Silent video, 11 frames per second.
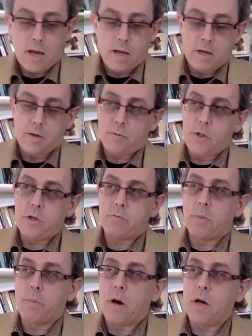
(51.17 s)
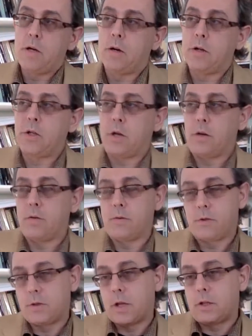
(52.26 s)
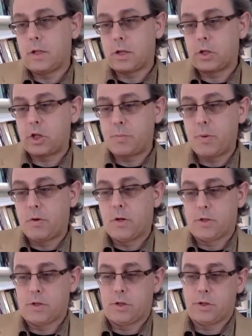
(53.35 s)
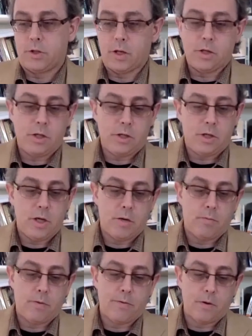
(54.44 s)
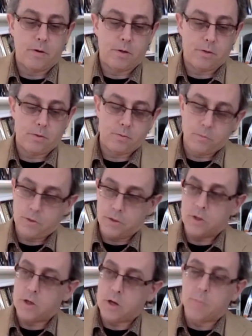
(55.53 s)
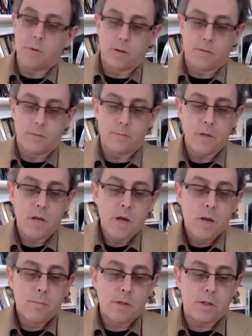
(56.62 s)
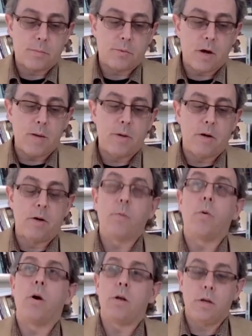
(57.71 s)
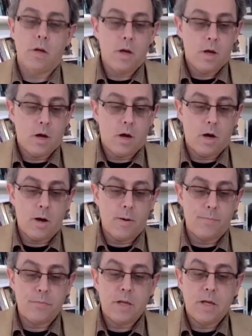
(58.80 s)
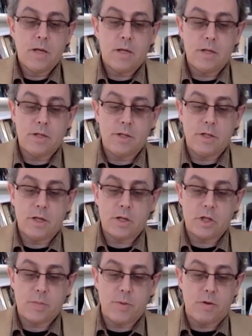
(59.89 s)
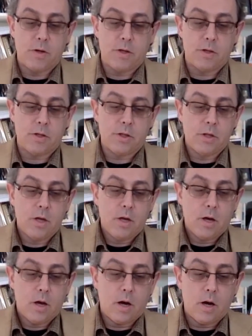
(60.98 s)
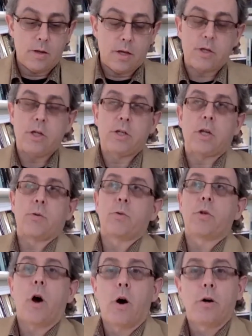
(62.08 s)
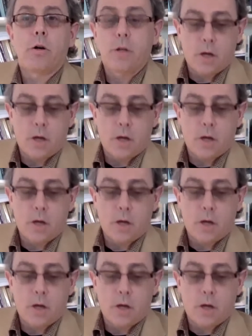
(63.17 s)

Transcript: And we should remind ourselves that the experiences that she's here referring to, there's a number of them, but the primary one is the experience that she says was utterly